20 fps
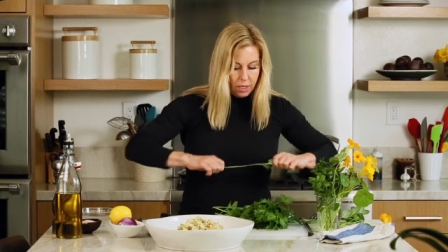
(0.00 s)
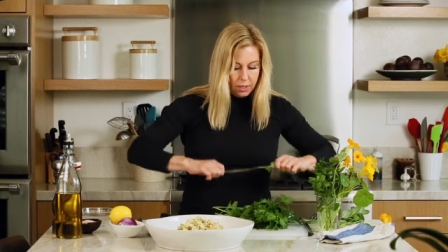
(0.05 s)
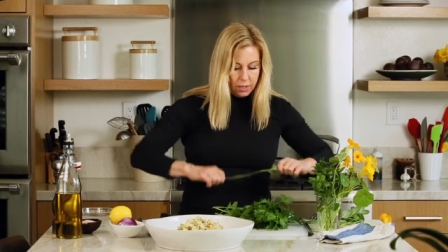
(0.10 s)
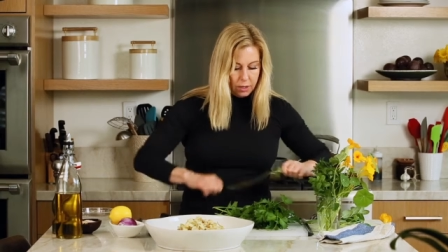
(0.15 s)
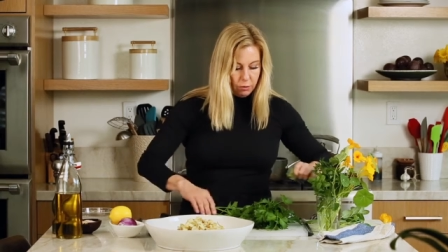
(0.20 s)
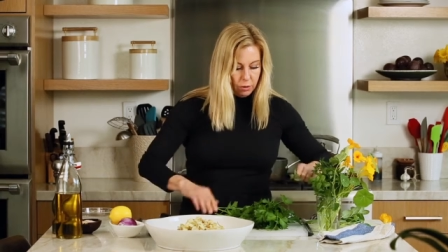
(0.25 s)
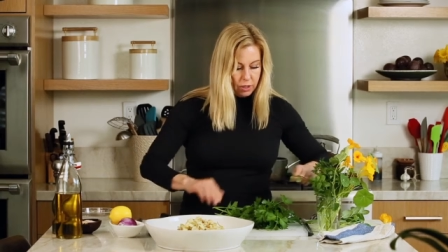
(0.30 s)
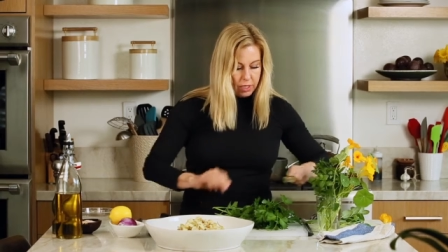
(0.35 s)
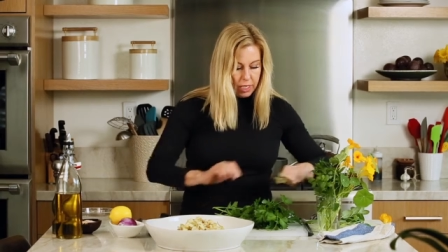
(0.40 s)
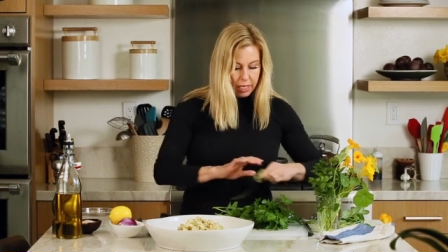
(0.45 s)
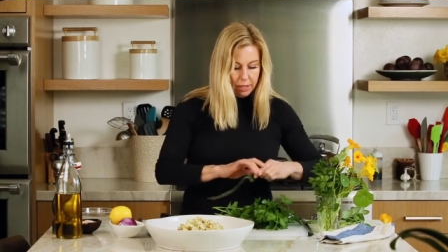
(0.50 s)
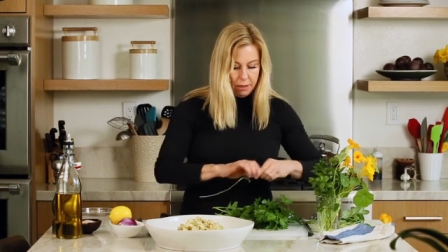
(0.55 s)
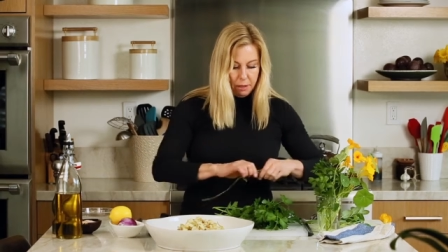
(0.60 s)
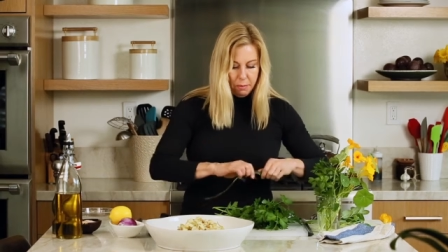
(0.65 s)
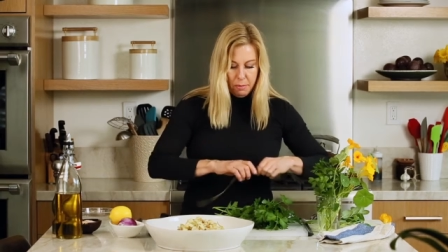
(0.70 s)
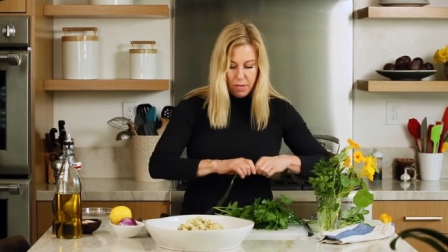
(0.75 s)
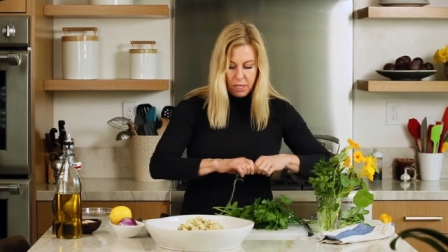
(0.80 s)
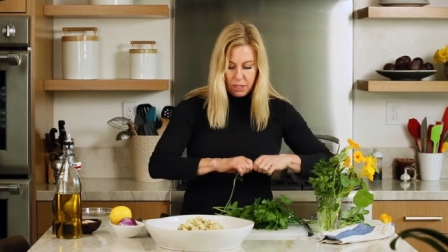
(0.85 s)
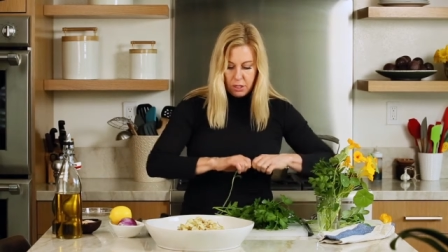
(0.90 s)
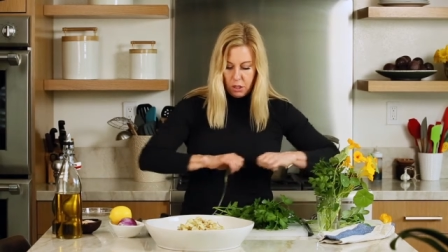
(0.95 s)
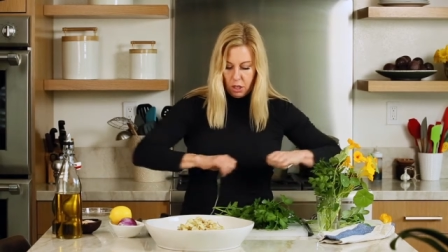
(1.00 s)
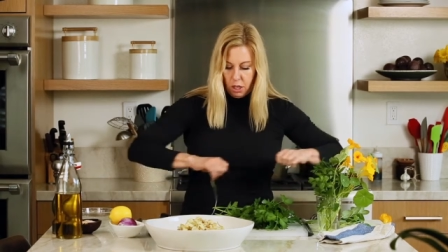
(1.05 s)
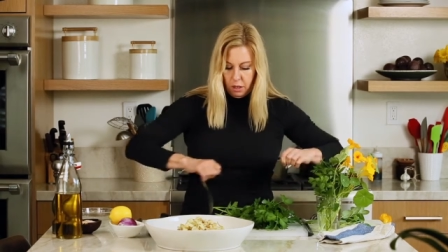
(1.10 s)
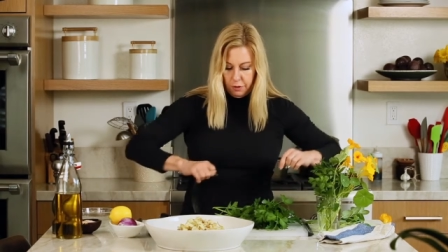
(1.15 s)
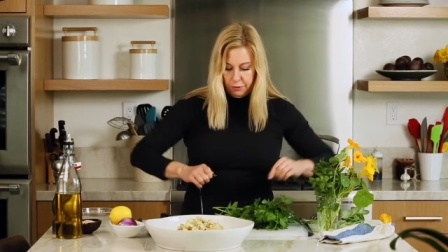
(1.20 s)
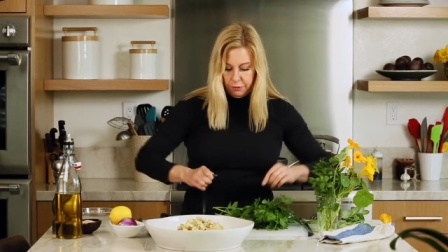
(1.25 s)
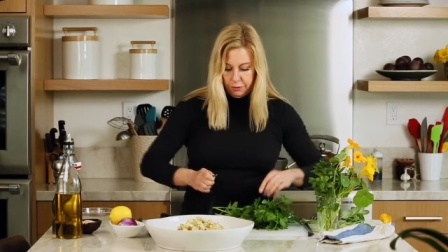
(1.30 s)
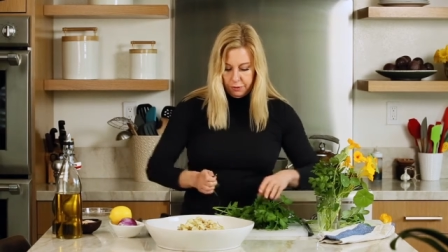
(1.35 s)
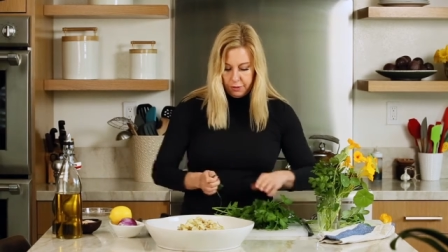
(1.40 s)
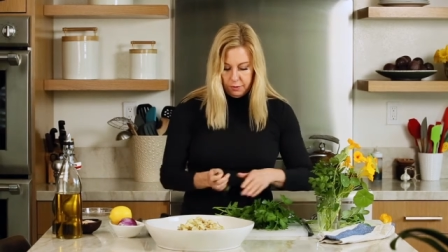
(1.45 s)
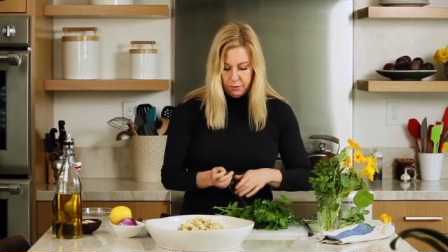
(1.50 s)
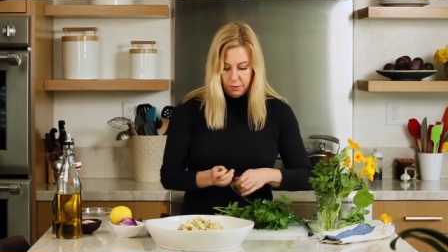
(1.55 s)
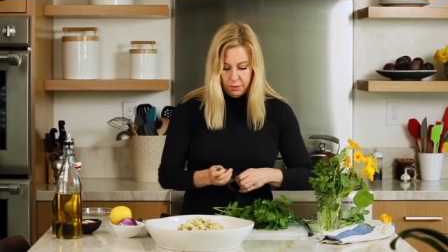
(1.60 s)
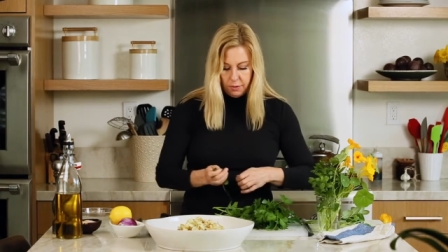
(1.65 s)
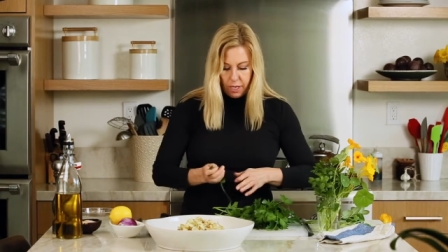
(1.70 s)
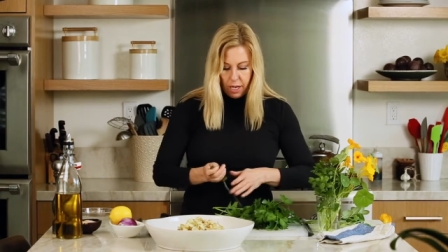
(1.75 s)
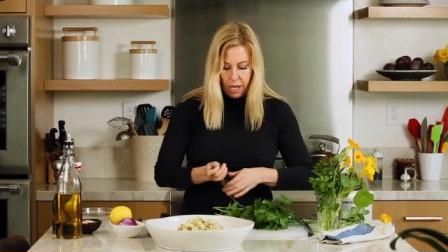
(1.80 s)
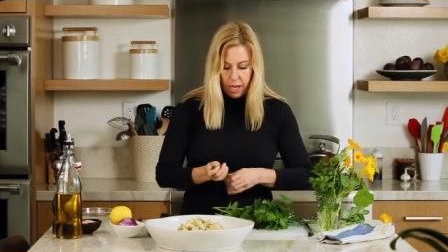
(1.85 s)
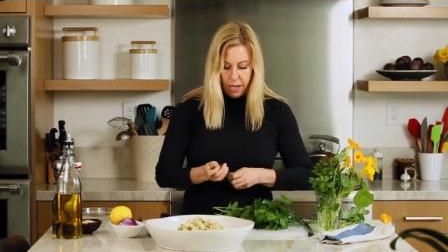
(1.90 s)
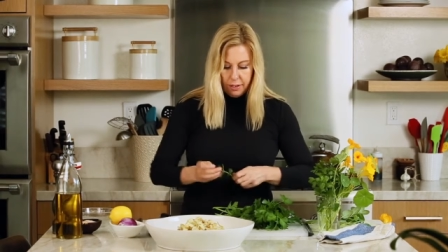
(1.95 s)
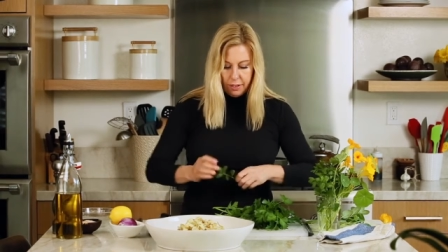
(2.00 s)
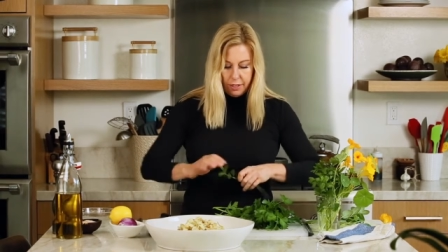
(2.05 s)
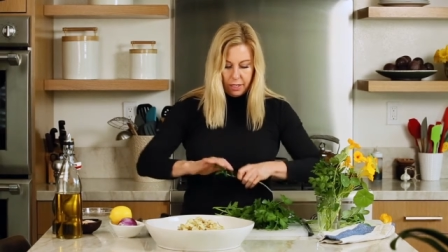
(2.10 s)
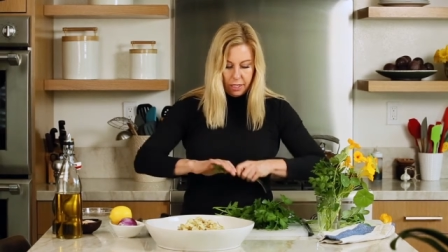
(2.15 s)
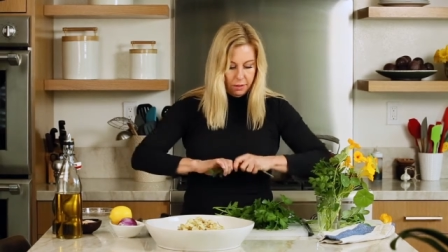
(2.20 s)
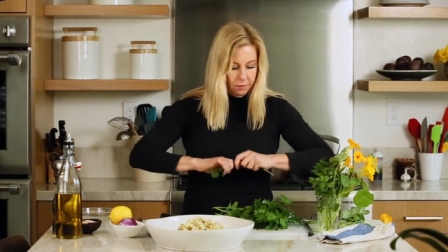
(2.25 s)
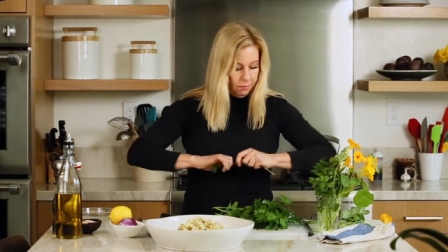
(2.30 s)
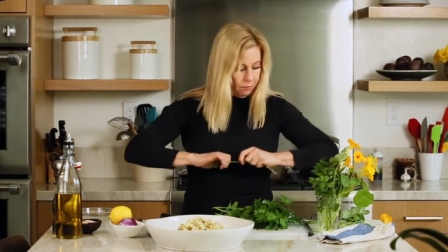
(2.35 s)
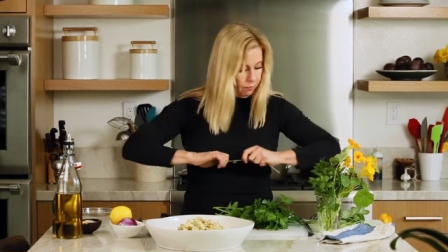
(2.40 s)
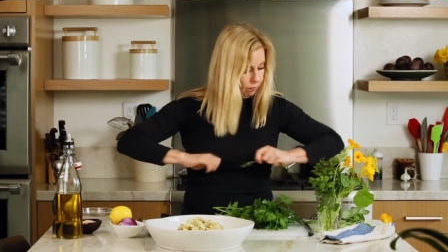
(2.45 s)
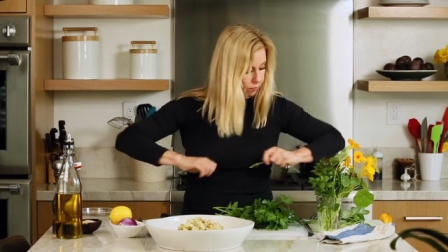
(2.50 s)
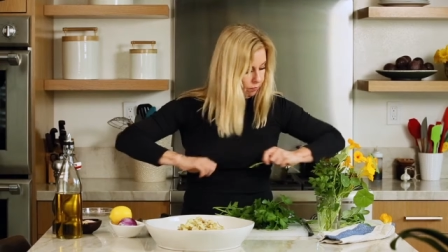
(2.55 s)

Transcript: So we'll take the mint off, add it in.